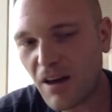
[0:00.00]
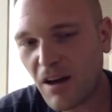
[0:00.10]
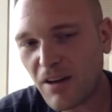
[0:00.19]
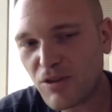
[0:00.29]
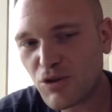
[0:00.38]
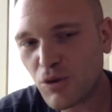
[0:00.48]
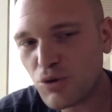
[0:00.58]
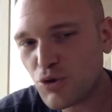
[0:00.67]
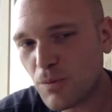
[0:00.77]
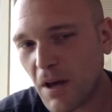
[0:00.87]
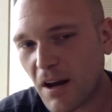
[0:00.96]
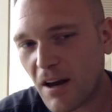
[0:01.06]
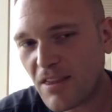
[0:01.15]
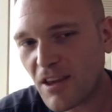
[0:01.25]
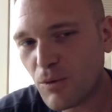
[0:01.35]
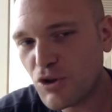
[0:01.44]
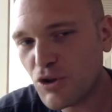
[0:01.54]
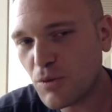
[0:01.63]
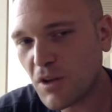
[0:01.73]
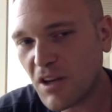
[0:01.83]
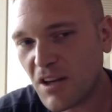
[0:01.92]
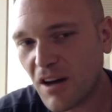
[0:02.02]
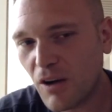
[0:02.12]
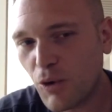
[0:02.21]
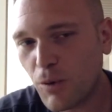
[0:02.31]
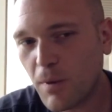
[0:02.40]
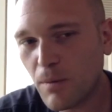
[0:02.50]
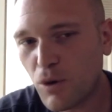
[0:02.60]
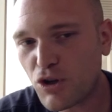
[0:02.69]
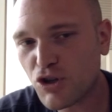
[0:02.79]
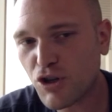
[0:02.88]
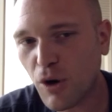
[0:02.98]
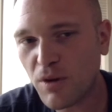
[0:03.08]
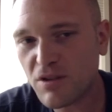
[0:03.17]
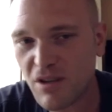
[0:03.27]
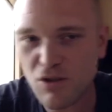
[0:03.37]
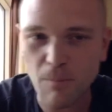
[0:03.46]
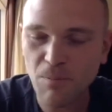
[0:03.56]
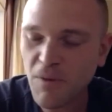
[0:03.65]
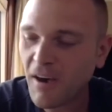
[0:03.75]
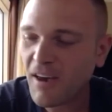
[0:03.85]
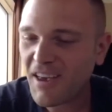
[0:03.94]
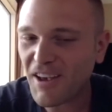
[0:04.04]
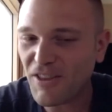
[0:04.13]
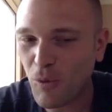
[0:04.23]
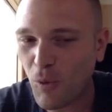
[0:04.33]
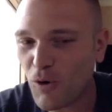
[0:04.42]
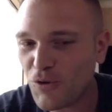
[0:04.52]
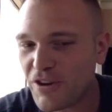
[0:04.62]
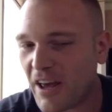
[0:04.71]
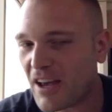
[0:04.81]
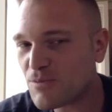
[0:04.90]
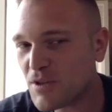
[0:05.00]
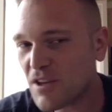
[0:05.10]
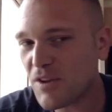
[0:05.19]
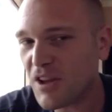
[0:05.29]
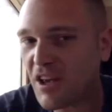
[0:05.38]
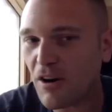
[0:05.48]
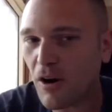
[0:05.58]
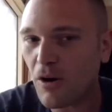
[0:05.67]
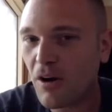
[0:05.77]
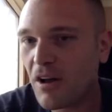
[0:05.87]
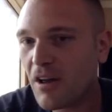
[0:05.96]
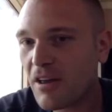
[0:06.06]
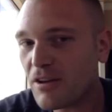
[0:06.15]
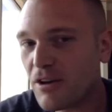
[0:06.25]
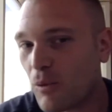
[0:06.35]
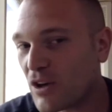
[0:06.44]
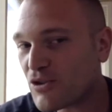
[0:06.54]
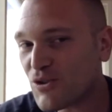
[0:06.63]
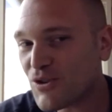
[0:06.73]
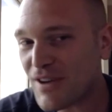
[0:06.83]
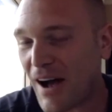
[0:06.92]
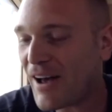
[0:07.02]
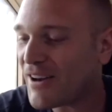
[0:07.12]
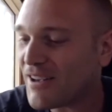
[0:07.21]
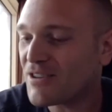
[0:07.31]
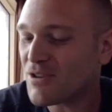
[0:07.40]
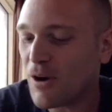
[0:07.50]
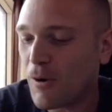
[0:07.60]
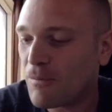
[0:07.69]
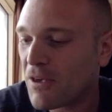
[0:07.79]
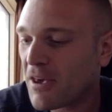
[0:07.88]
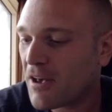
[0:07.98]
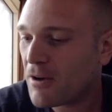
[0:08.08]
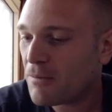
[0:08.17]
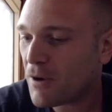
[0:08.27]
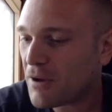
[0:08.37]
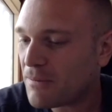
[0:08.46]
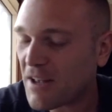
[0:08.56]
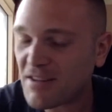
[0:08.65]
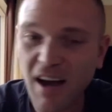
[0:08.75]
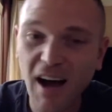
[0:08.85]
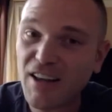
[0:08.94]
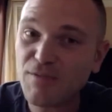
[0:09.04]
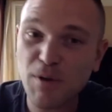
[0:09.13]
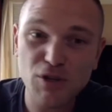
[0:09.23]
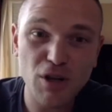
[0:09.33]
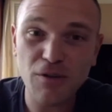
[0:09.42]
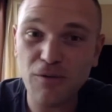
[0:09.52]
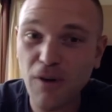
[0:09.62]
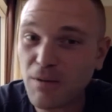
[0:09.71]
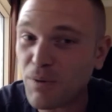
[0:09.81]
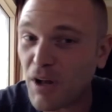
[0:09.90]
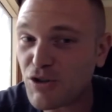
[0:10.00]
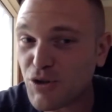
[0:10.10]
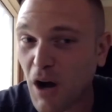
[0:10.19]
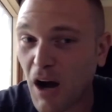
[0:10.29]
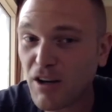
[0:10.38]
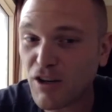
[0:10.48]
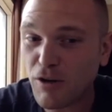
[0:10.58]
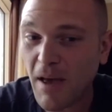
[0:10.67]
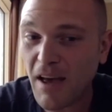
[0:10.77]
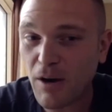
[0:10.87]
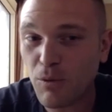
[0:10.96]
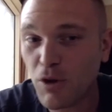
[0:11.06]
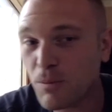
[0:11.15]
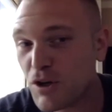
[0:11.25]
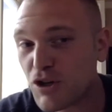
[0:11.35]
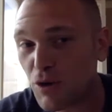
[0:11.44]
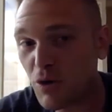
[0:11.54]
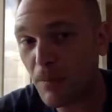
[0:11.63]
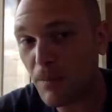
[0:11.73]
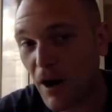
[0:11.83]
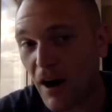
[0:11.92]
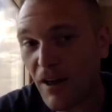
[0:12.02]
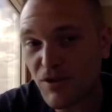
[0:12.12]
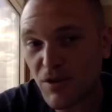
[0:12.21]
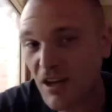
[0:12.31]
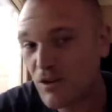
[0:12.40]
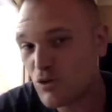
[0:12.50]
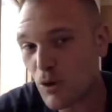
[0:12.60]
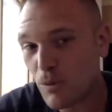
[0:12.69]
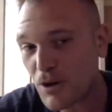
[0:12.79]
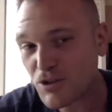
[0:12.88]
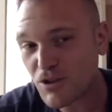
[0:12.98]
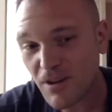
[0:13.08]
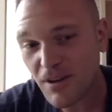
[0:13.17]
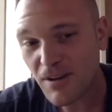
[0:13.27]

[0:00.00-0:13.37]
I, it's so true, man. I think we do need a little bit more stoicism in the world today, specifically in our, you know, Western society. So, but man, Scott, it's been such a fucking pleasure talking to you, man. I really appreciate you coming on. So thank you so much. Went